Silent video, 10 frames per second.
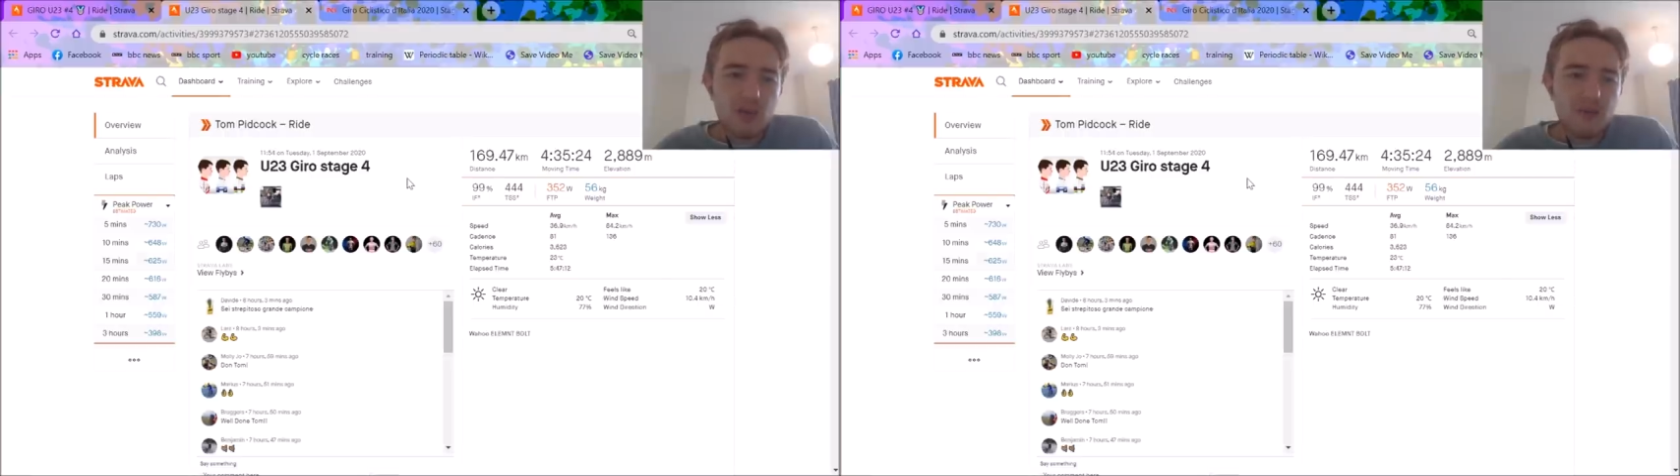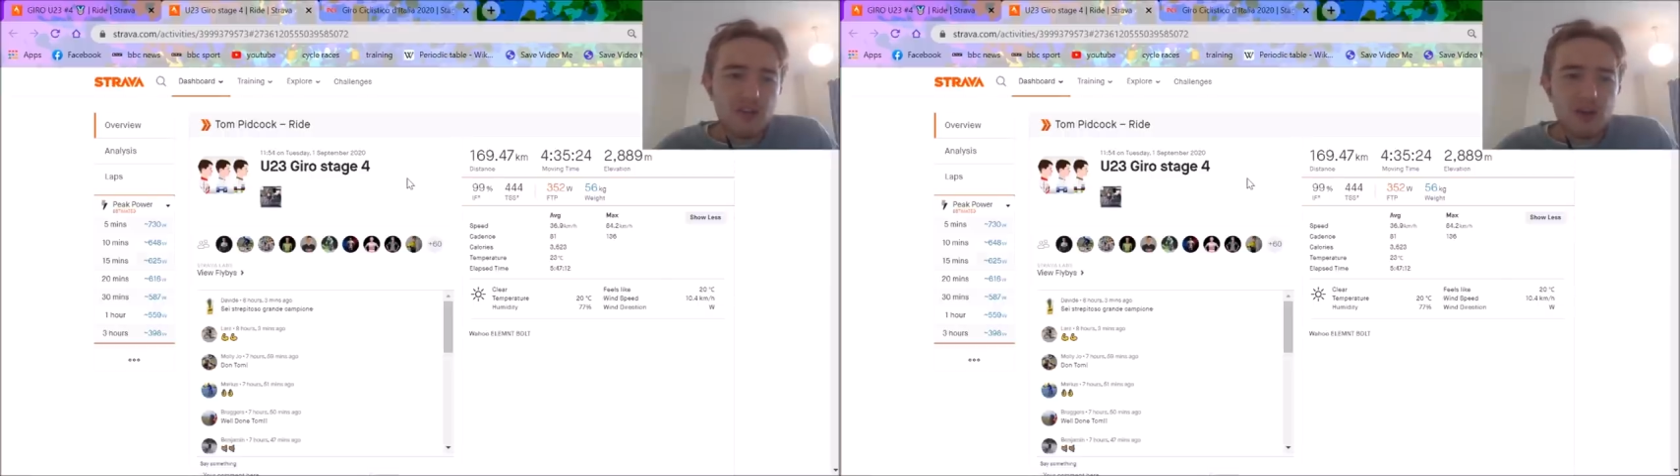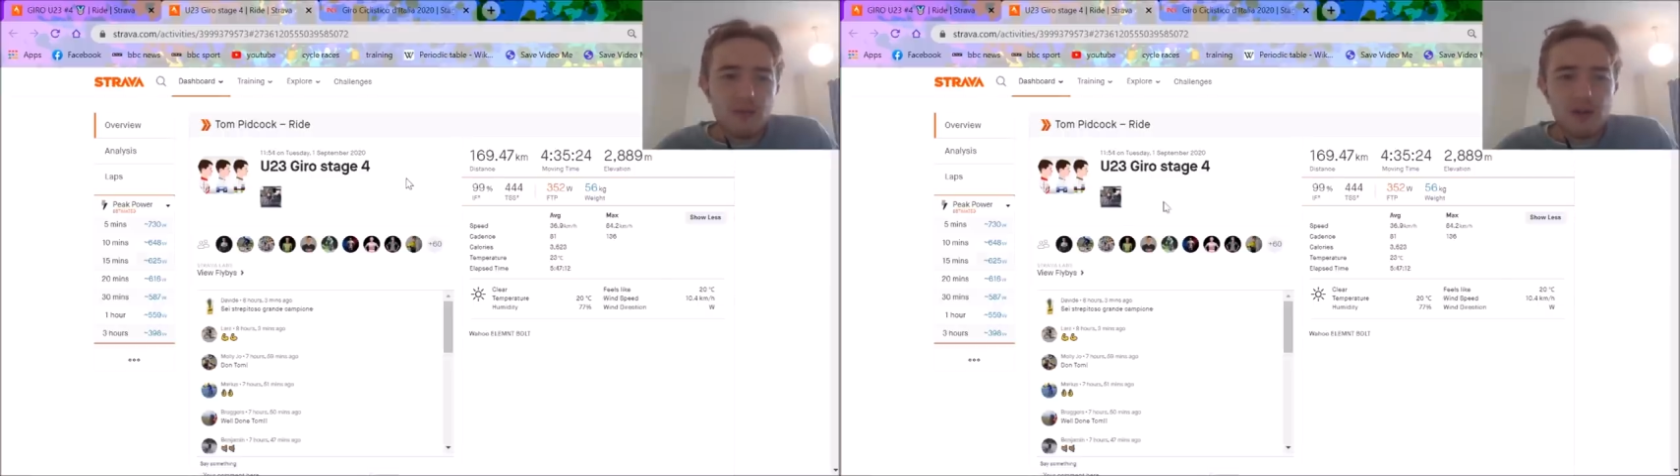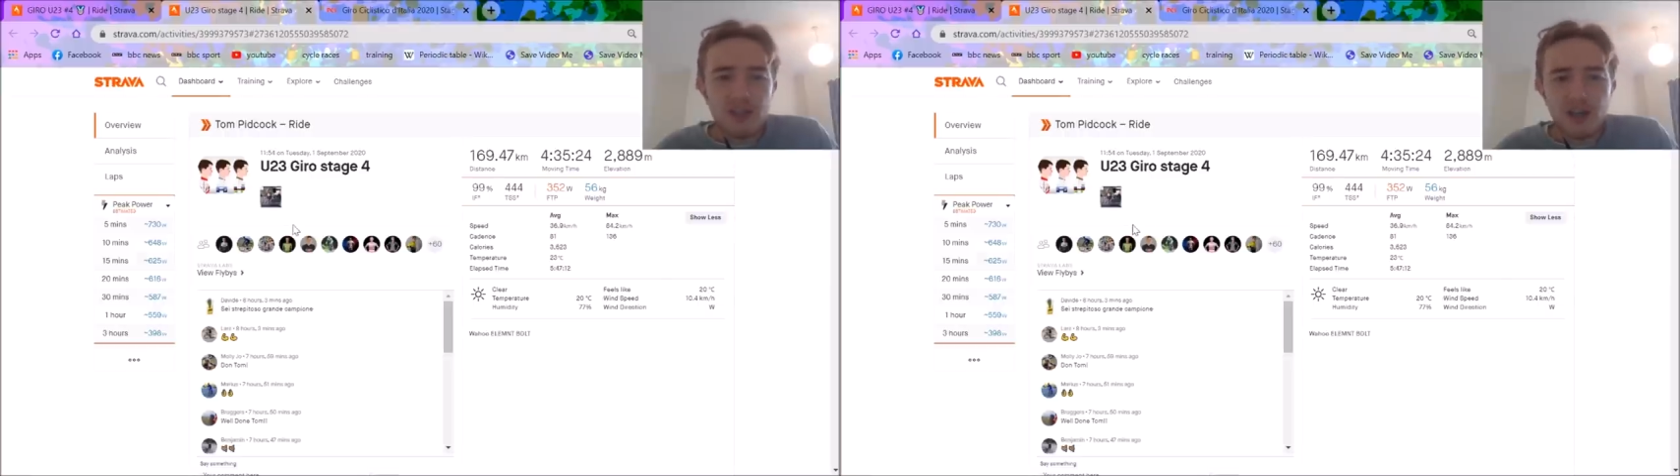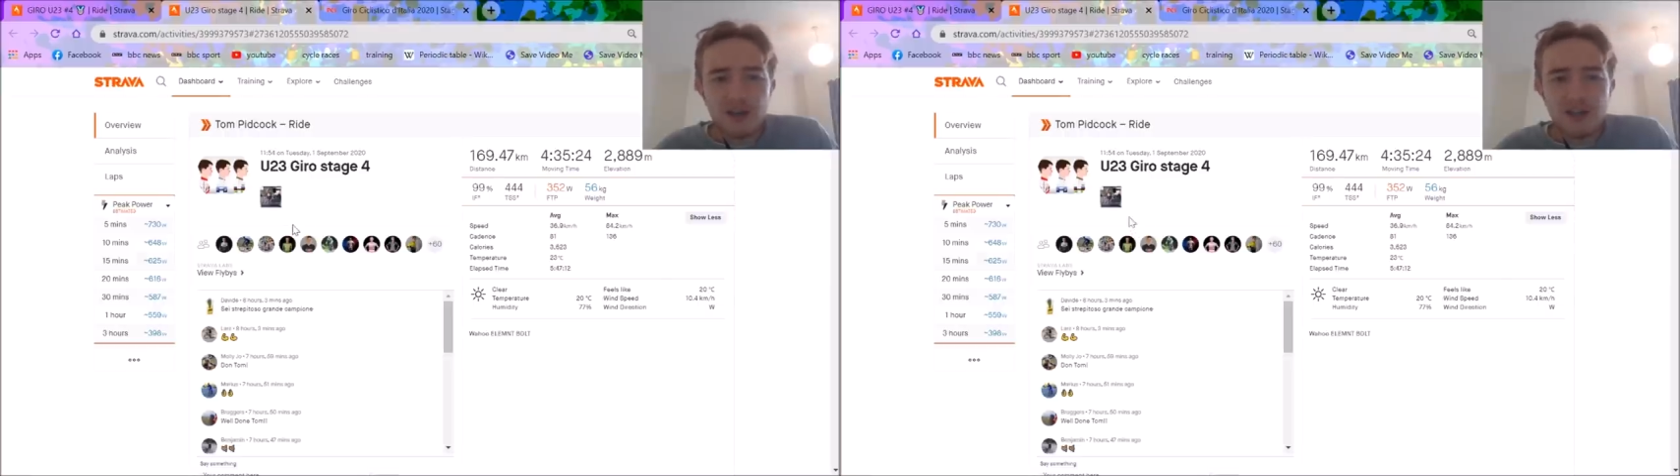some of his
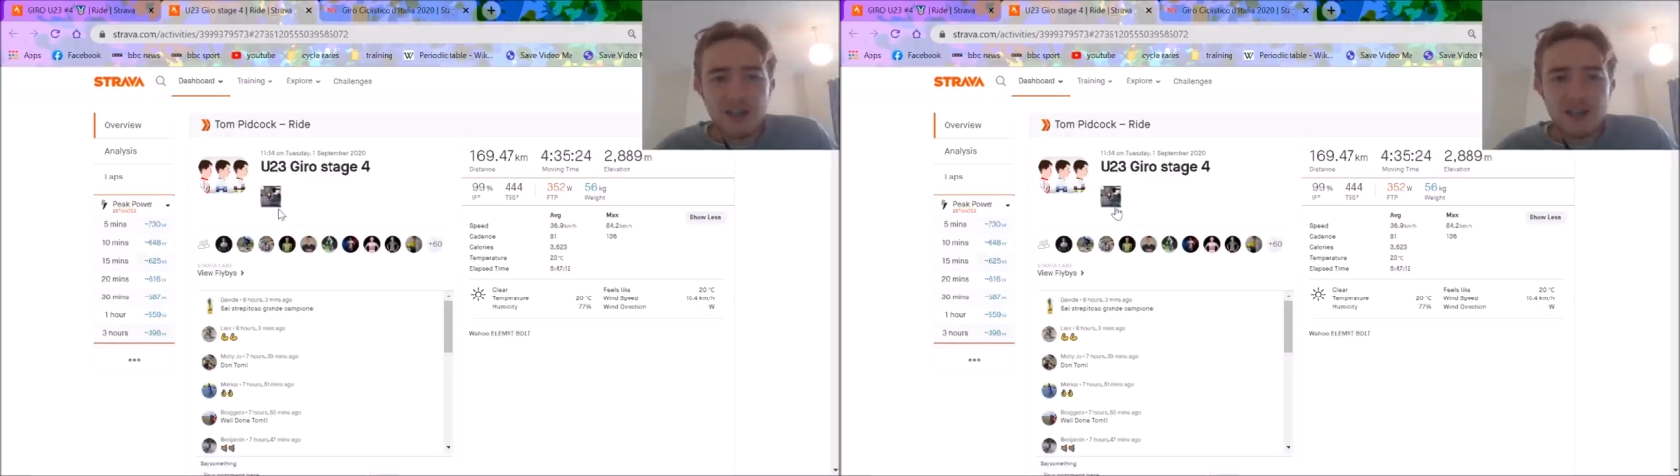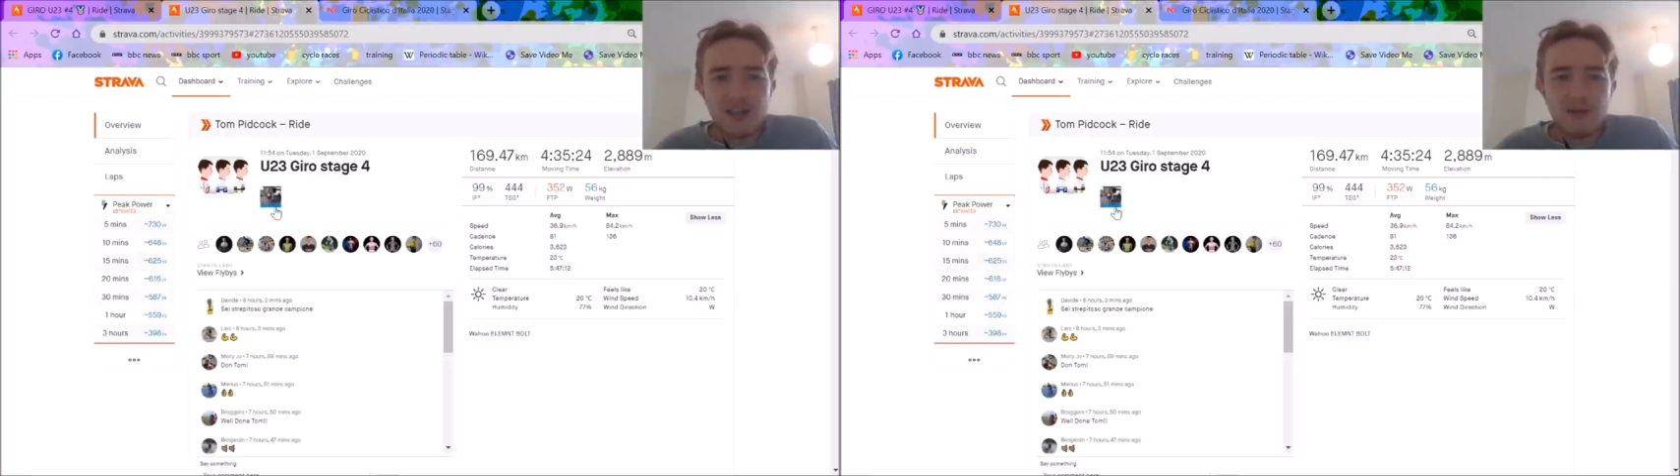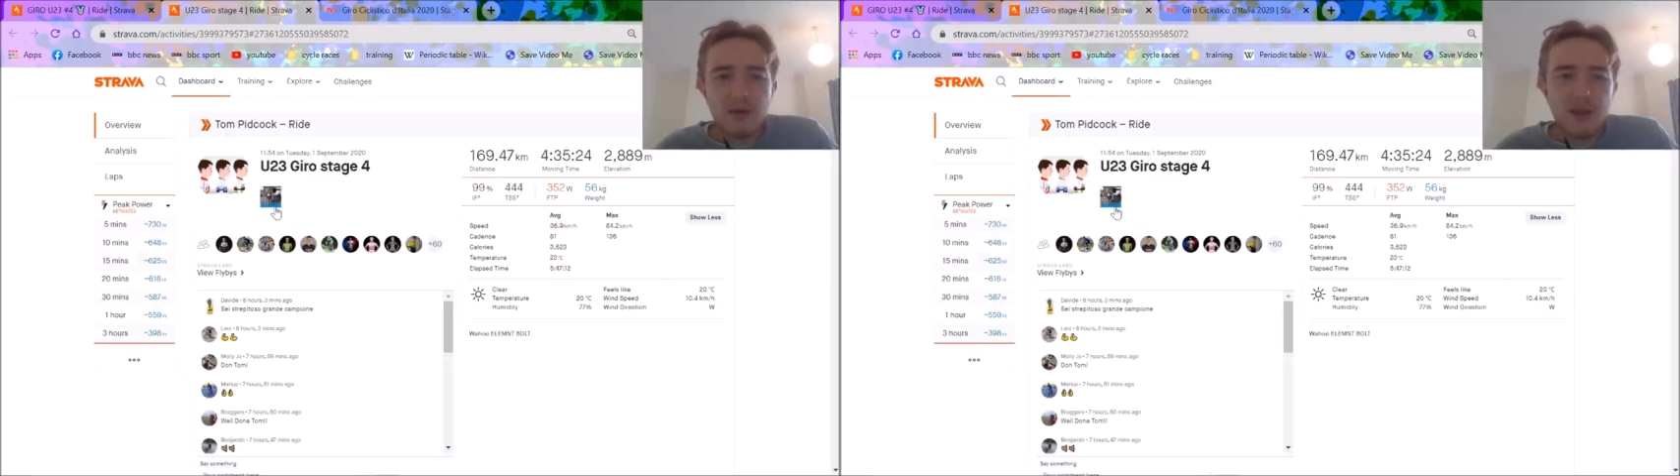numbers like the T T,